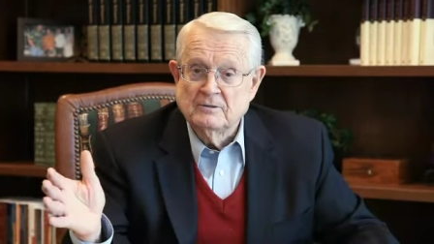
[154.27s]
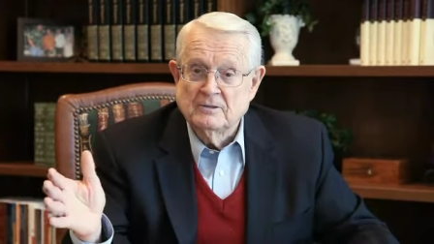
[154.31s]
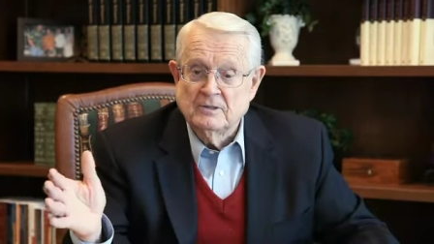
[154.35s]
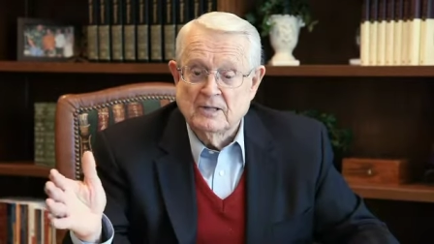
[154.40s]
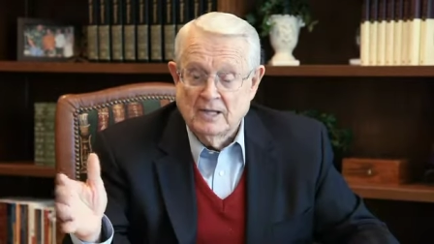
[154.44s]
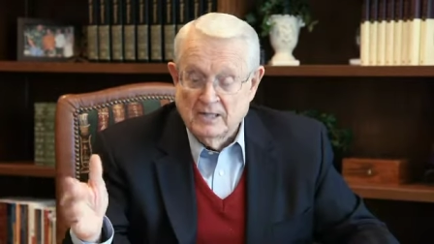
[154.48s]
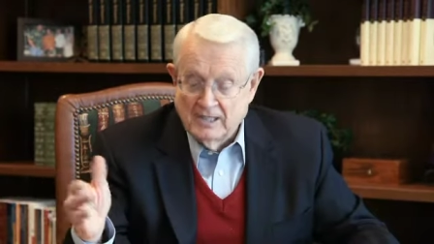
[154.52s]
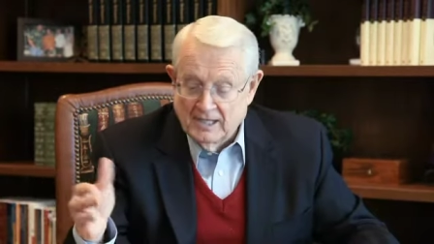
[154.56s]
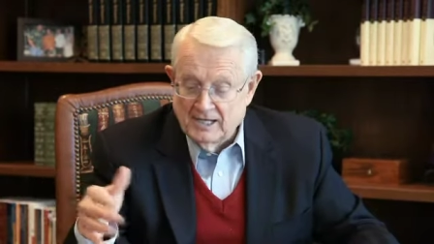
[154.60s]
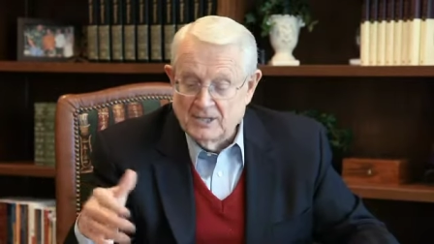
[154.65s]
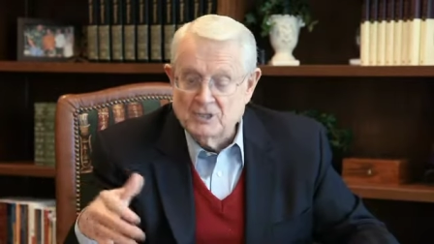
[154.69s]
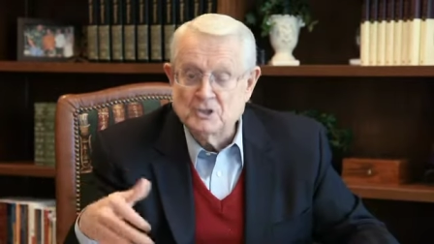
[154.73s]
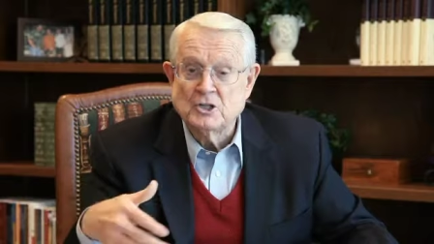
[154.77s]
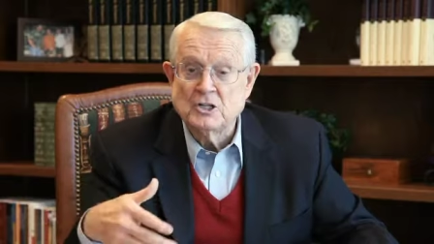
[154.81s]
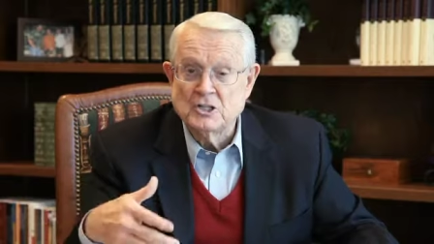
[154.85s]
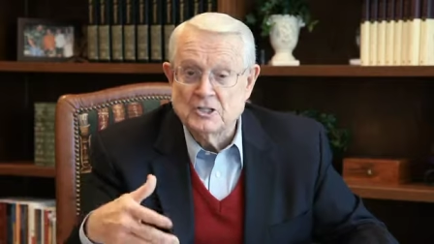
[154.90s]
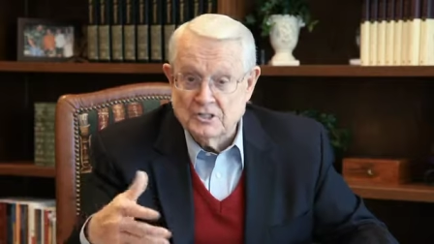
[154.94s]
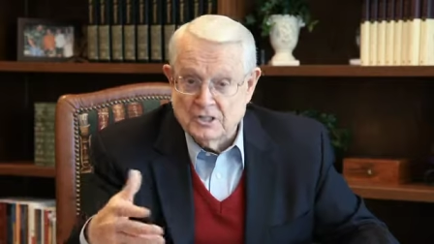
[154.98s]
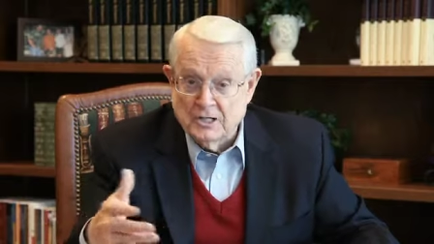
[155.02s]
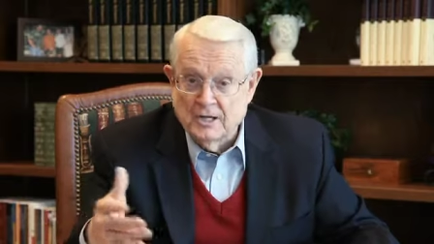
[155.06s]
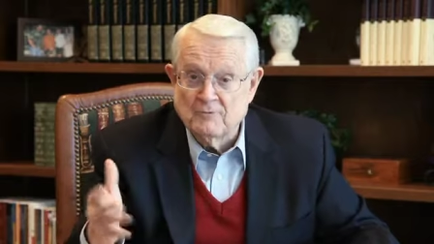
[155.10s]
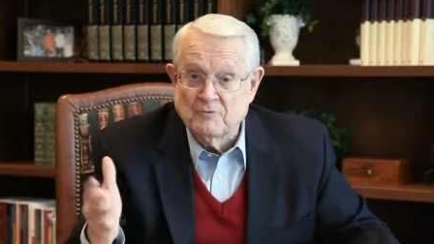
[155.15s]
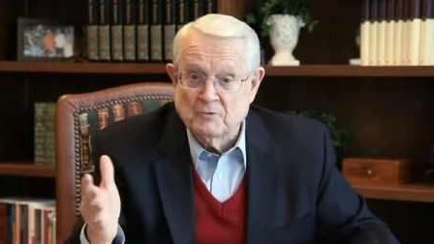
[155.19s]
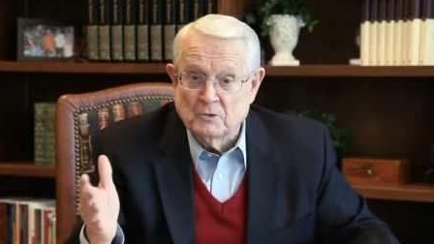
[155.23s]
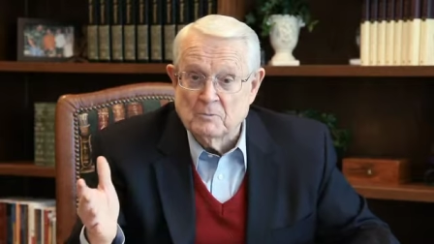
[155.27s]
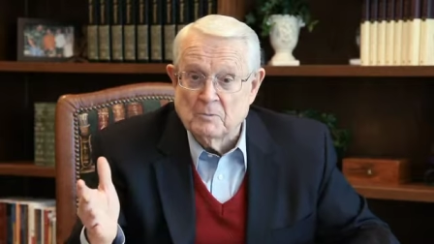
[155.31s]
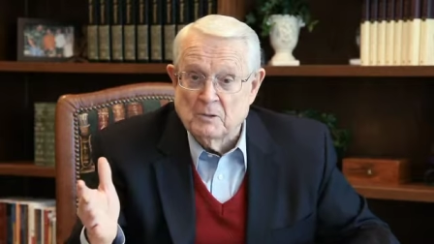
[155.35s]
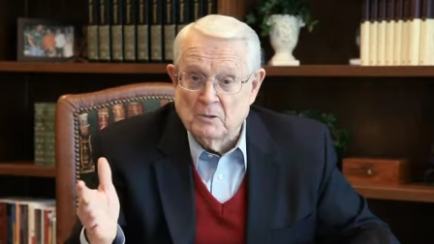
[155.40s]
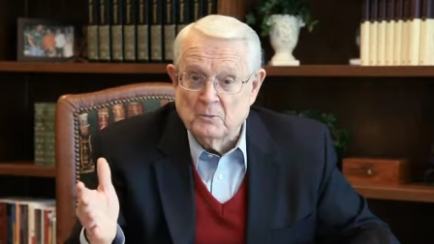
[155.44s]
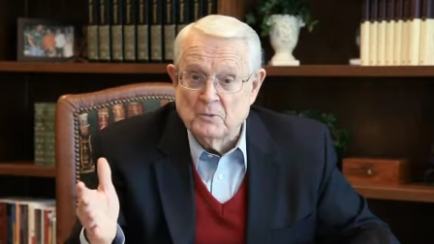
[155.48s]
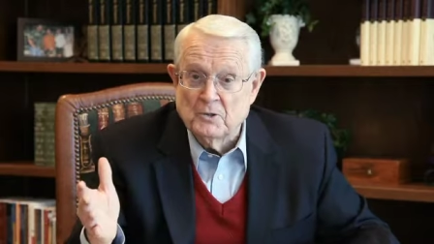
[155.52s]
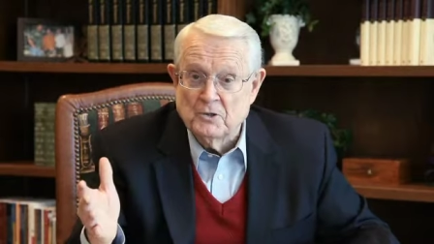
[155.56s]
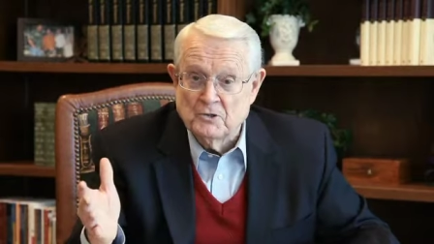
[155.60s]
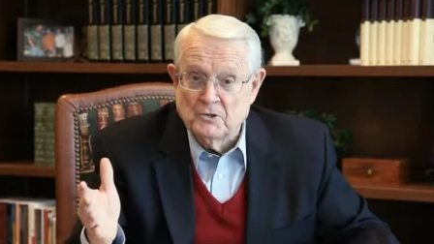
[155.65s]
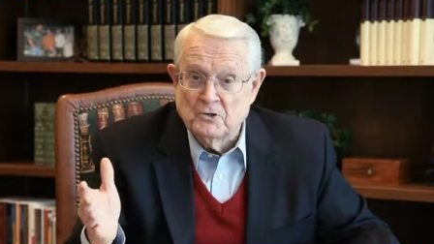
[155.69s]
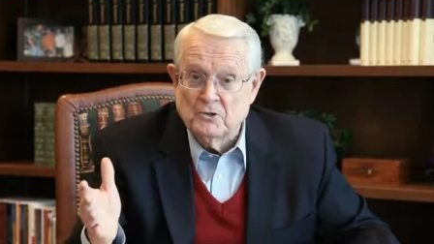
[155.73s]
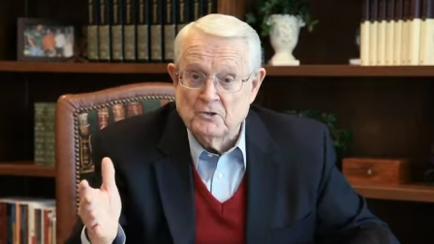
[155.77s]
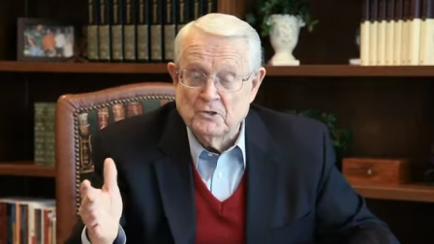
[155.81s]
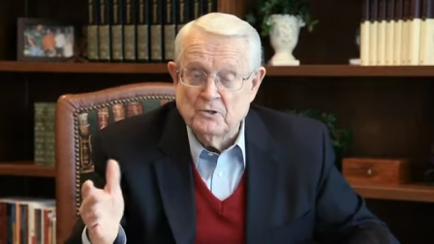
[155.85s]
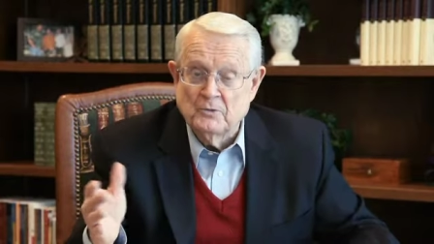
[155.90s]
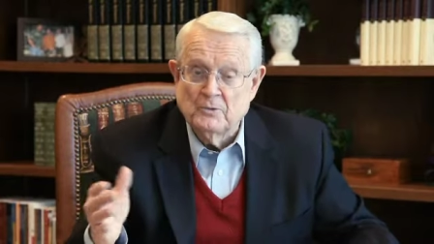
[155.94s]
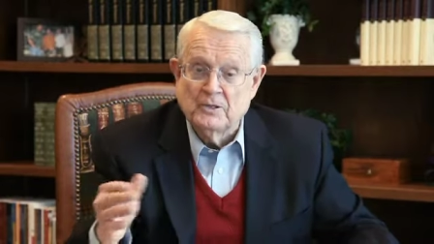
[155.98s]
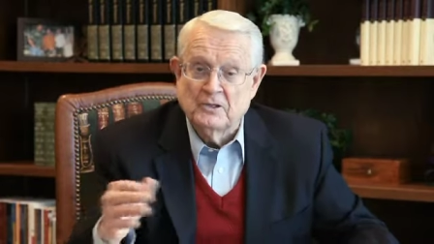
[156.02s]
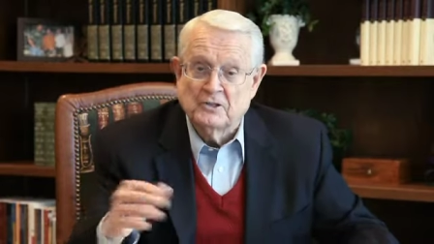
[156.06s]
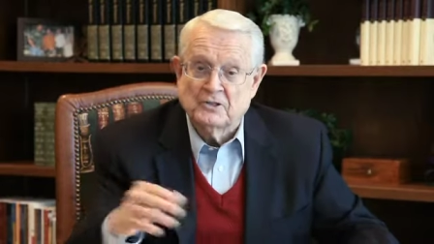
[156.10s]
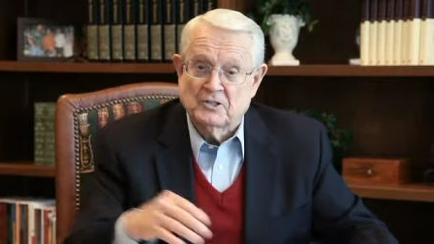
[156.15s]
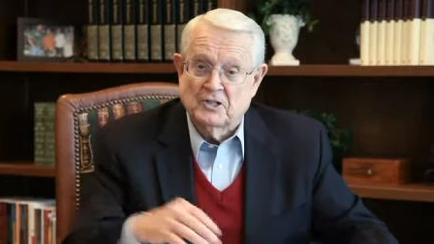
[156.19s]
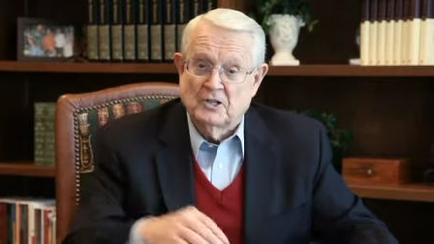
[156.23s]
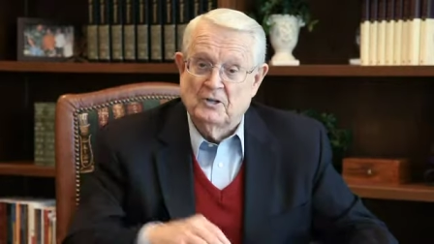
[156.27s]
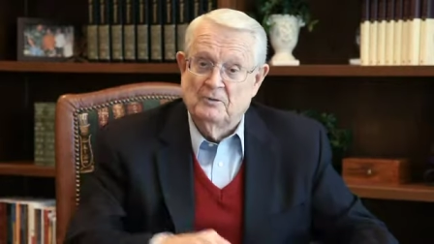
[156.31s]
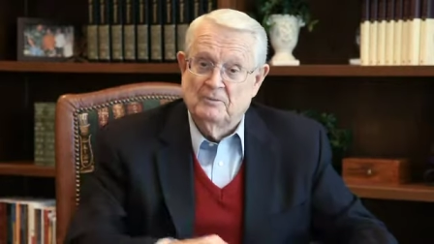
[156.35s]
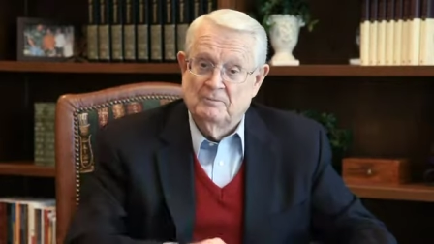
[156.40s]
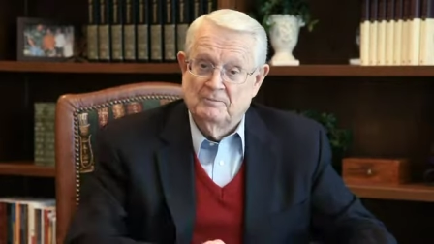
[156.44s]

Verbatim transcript: unless she's comfortable with your doing so.